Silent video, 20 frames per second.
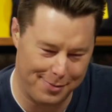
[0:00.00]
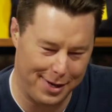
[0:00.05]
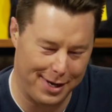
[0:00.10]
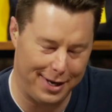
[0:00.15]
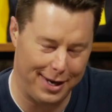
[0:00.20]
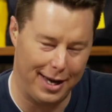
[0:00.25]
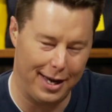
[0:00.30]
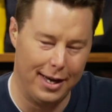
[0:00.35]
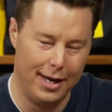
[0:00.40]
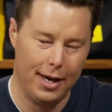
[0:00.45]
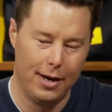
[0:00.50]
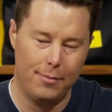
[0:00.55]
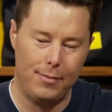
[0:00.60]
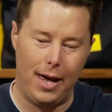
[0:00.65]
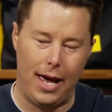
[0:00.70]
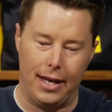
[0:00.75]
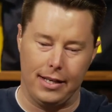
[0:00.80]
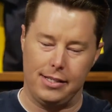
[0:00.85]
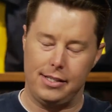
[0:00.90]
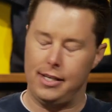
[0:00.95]
But, exactly uh, right.
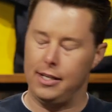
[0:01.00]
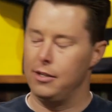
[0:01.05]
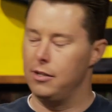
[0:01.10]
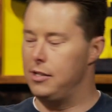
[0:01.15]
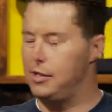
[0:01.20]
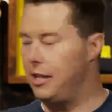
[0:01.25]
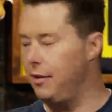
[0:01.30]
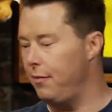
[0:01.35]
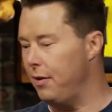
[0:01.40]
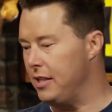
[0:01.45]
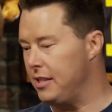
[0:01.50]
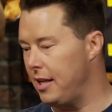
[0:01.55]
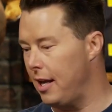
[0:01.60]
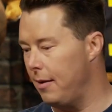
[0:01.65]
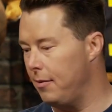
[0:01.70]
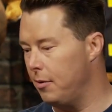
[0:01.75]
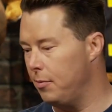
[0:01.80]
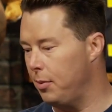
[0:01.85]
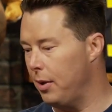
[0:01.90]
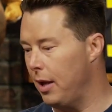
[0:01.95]
man, Steelers defense
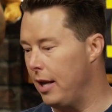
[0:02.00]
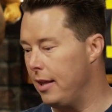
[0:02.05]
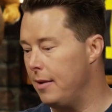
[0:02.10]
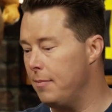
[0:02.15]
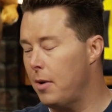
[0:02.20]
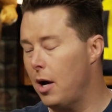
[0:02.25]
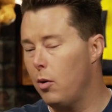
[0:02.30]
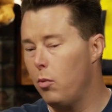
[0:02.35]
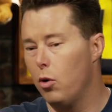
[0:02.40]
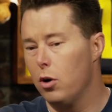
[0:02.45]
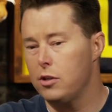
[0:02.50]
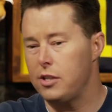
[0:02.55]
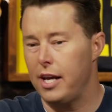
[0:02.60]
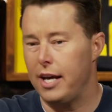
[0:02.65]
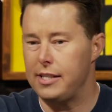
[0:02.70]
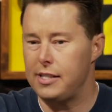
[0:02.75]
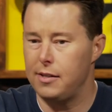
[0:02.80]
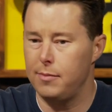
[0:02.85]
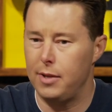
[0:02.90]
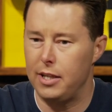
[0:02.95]
came to play. And then my worst
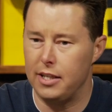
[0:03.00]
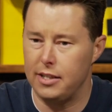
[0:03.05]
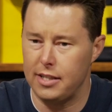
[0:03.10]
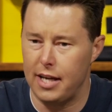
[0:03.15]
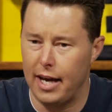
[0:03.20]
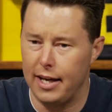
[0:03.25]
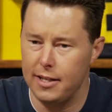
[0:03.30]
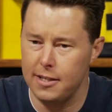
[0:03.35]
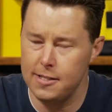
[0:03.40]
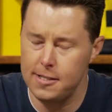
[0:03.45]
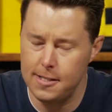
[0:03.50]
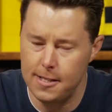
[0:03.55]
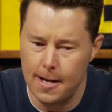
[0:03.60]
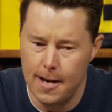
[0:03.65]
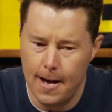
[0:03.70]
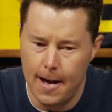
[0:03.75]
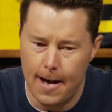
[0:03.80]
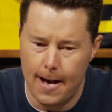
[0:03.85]
has to be the Titans.